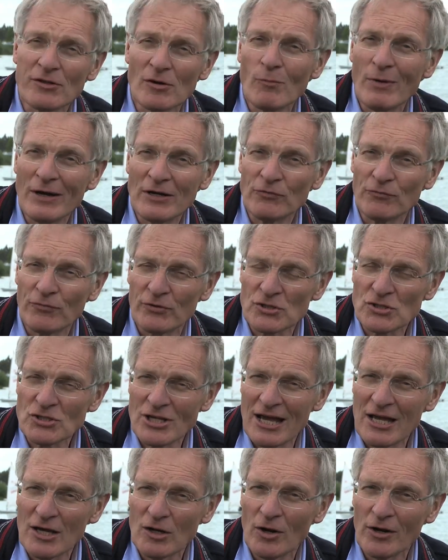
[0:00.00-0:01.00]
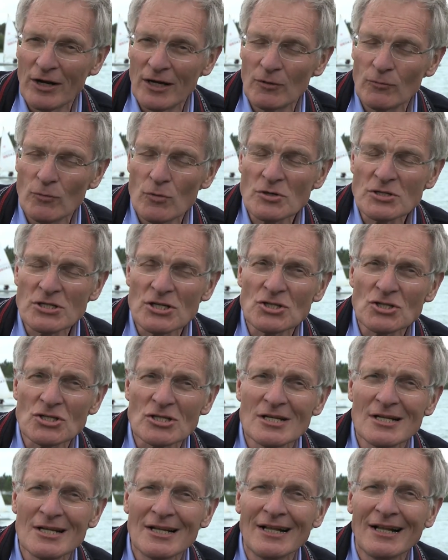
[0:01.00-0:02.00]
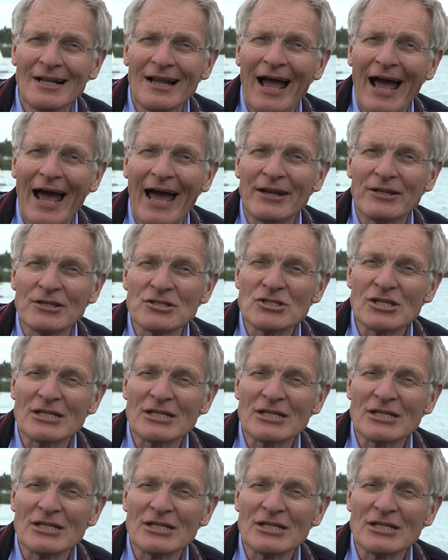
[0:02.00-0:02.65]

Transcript: of them went for a sail on our waters, and a